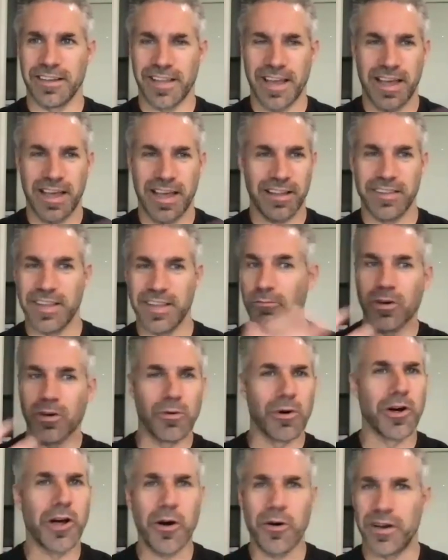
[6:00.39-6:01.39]
And
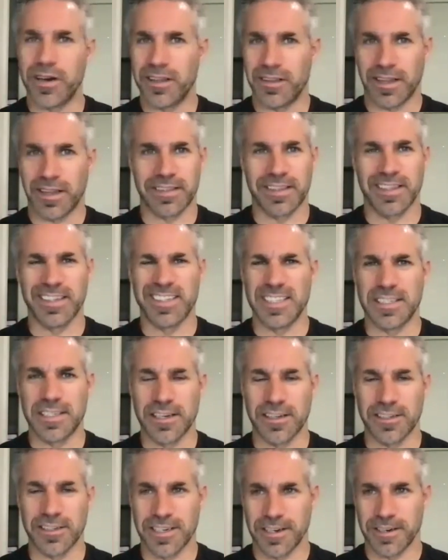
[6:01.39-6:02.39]
we'll go into like the
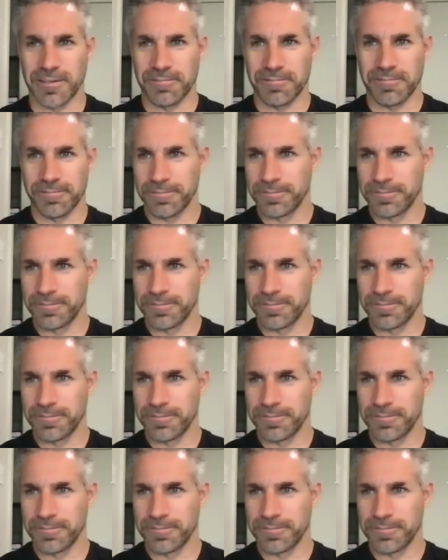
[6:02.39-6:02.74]
details here.